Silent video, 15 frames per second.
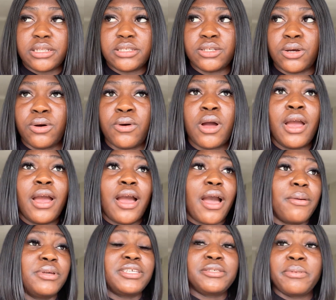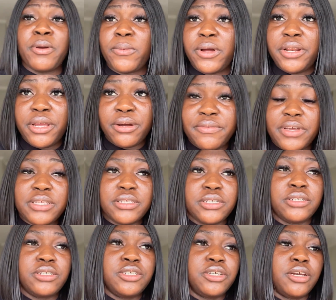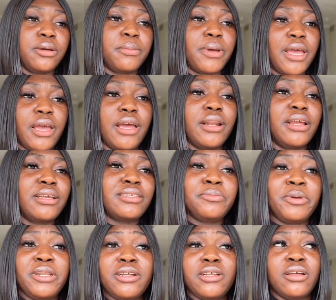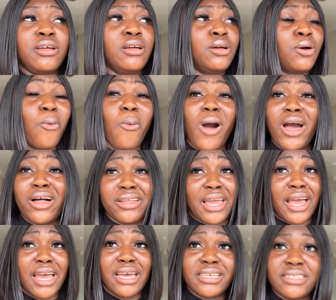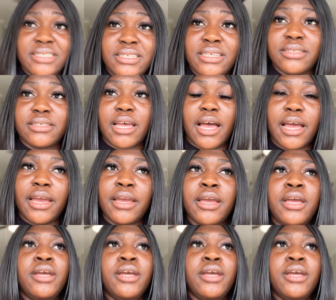So I missed my 1 year of internship, and it's been a while, guys, since I